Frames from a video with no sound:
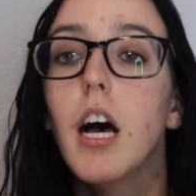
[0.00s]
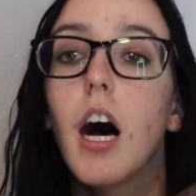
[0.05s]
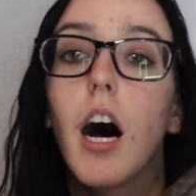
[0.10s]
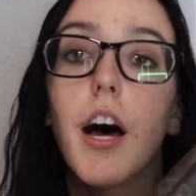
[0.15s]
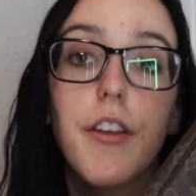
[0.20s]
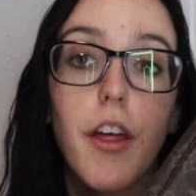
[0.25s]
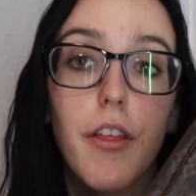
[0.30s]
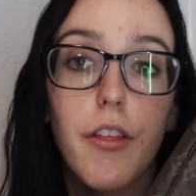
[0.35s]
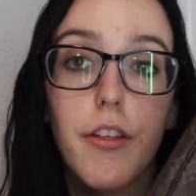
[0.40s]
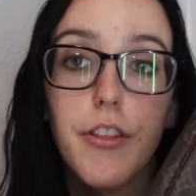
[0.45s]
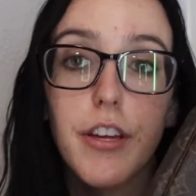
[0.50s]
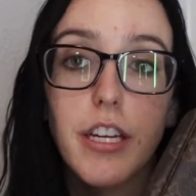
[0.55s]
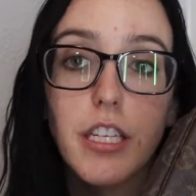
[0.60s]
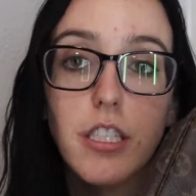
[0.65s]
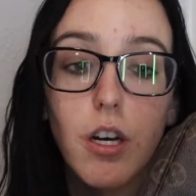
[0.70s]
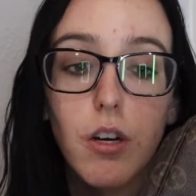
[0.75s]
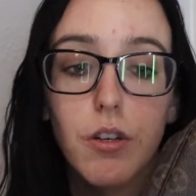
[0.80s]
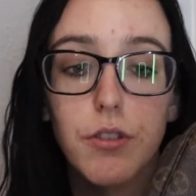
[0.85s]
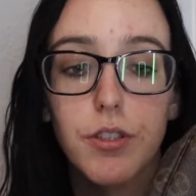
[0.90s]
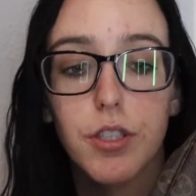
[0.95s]
Another thing
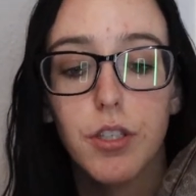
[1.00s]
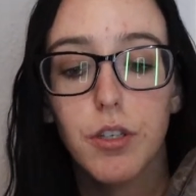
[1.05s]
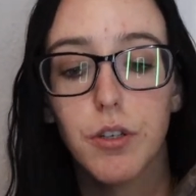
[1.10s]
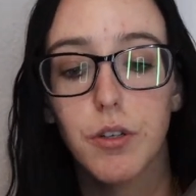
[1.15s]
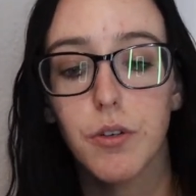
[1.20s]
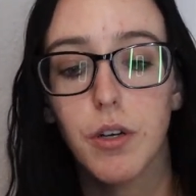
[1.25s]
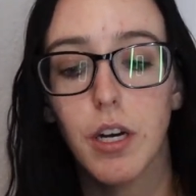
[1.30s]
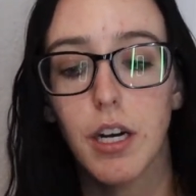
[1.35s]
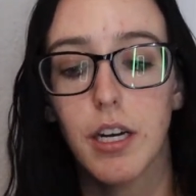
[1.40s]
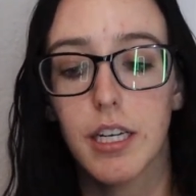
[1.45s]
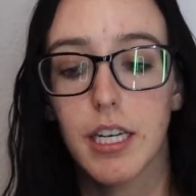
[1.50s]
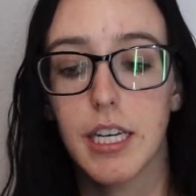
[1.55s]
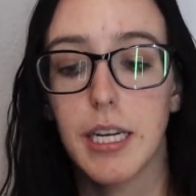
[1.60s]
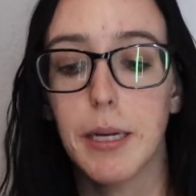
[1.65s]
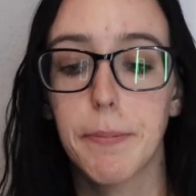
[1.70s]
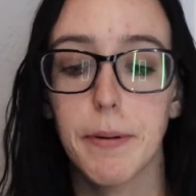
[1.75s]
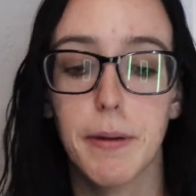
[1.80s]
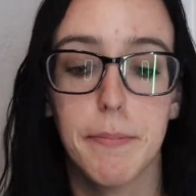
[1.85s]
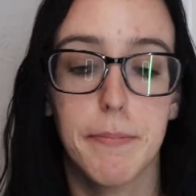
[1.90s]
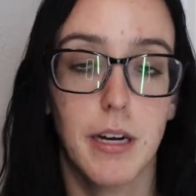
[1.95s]
to also
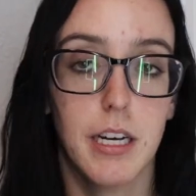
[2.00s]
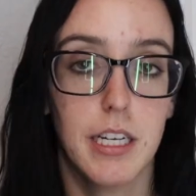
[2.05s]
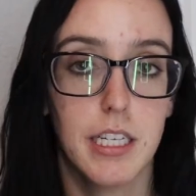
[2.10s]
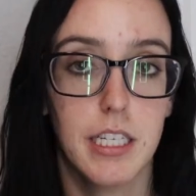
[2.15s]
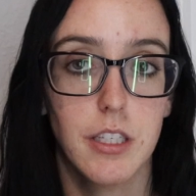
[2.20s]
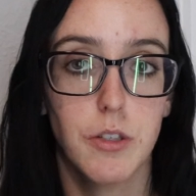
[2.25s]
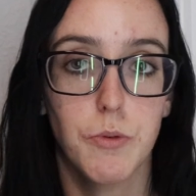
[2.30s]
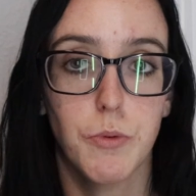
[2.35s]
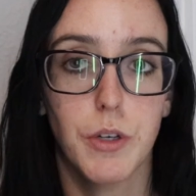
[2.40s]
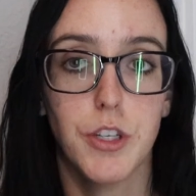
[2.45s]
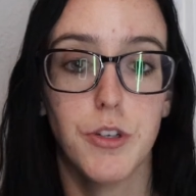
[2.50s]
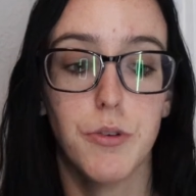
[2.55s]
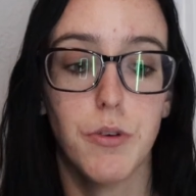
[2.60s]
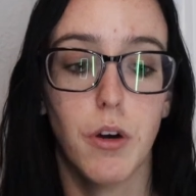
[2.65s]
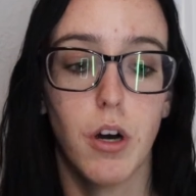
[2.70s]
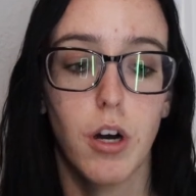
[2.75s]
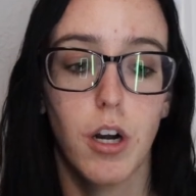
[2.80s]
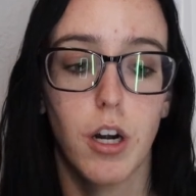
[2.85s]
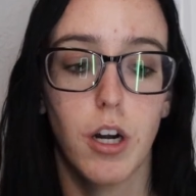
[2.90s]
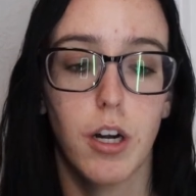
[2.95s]
keep in mind when you
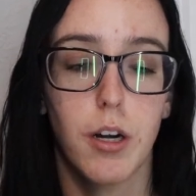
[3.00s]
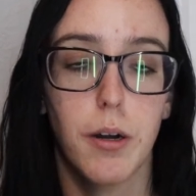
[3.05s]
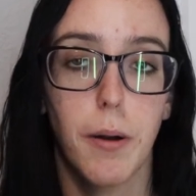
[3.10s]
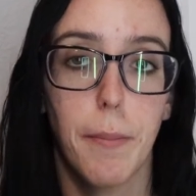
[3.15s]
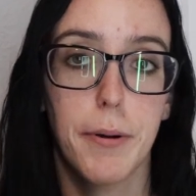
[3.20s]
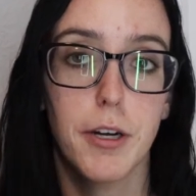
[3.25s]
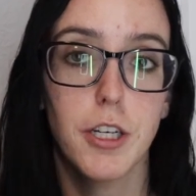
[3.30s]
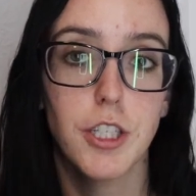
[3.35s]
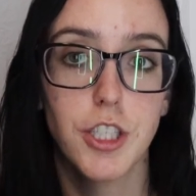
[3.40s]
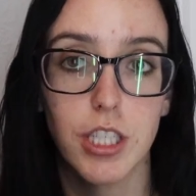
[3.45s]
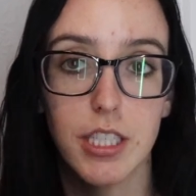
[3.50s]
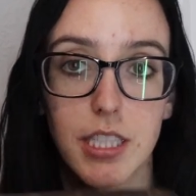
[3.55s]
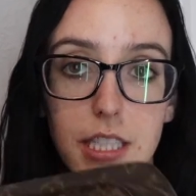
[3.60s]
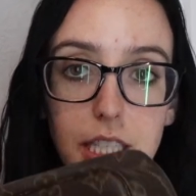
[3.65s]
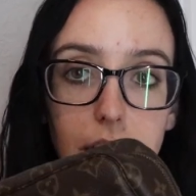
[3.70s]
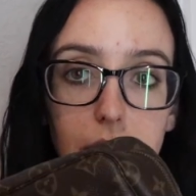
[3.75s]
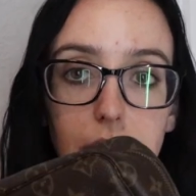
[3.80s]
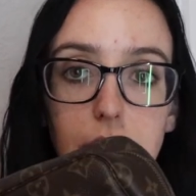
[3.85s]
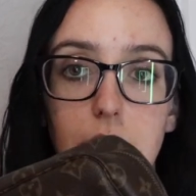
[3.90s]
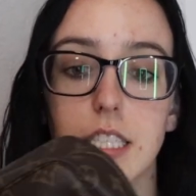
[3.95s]
are
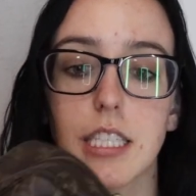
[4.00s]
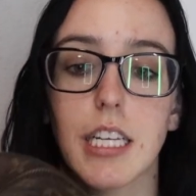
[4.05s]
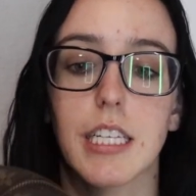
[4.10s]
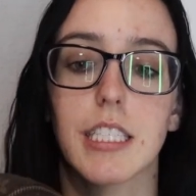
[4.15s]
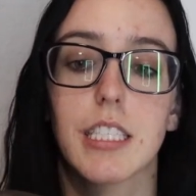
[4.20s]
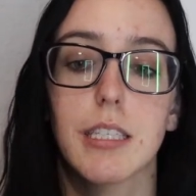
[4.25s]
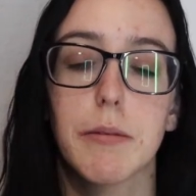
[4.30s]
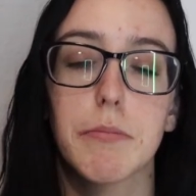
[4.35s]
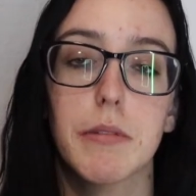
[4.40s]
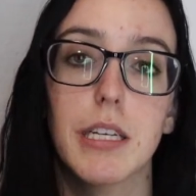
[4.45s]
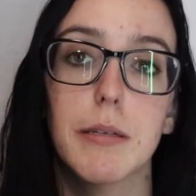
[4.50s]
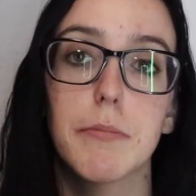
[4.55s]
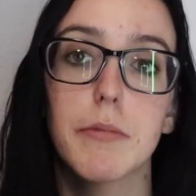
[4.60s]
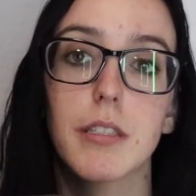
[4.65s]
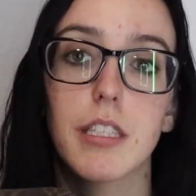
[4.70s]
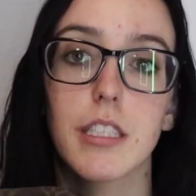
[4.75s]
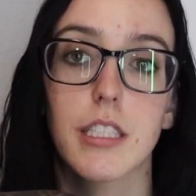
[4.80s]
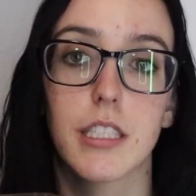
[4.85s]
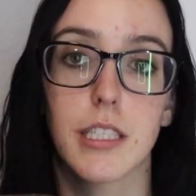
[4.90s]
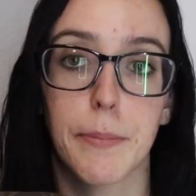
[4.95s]
purchasing is that sometimes
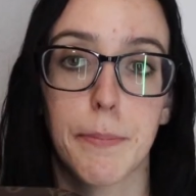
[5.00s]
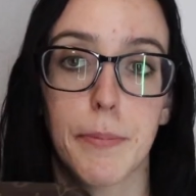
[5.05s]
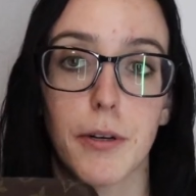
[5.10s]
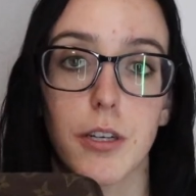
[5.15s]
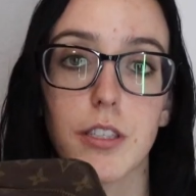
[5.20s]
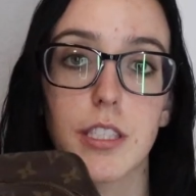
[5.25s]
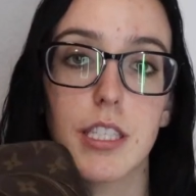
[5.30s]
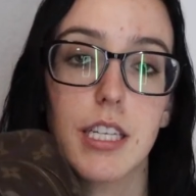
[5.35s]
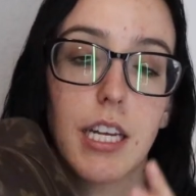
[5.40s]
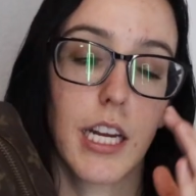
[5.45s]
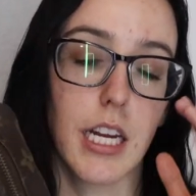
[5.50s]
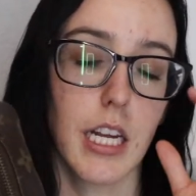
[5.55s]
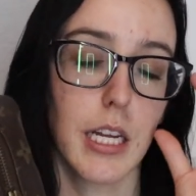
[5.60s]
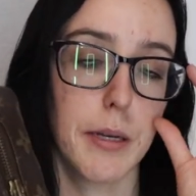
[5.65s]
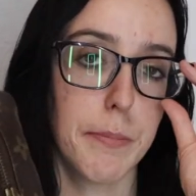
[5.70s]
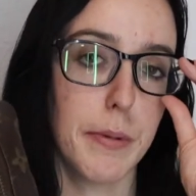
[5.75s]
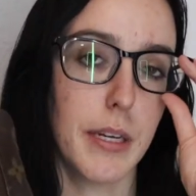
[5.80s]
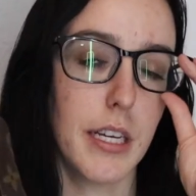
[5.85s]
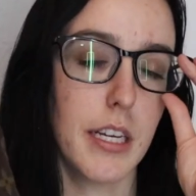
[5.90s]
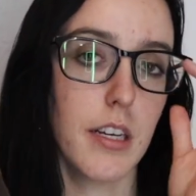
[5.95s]
the zippers
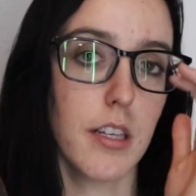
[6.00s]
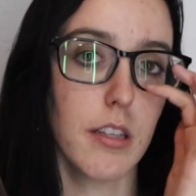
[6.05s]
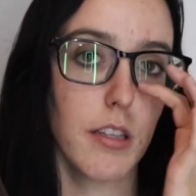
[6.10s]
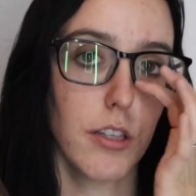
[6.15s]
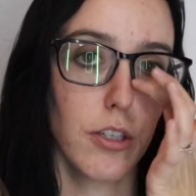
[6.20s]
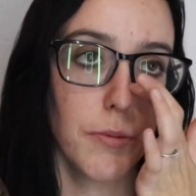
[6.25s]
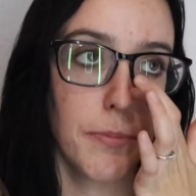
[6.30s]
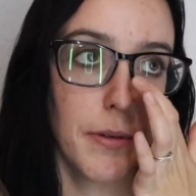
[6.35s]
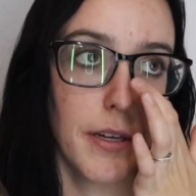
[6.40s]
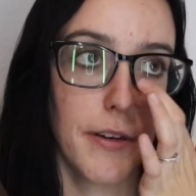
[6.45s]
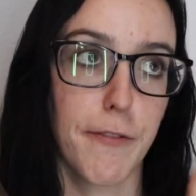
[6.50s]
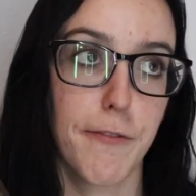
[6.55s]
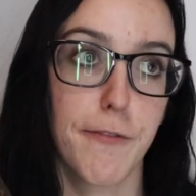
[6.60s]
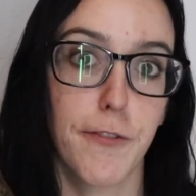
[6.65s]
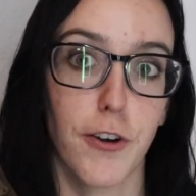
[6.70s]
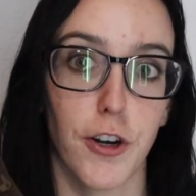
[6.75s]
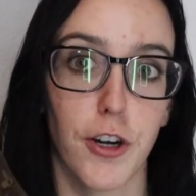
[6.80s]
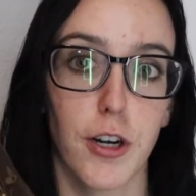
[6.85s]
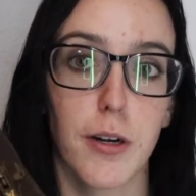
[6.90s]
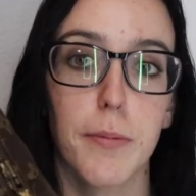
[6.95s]
can be a little bit
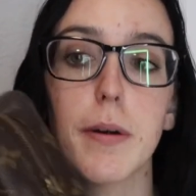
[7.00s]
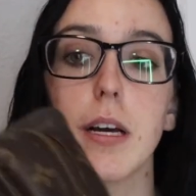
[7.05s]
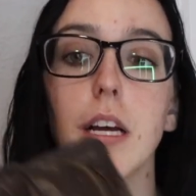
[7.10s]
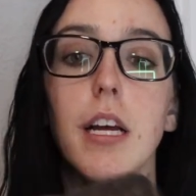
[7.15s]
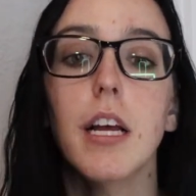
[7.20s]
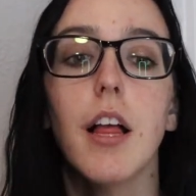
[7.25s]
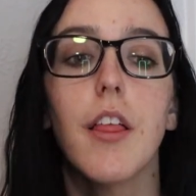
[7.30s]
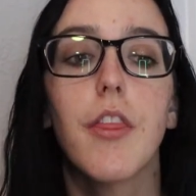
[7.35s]
firm.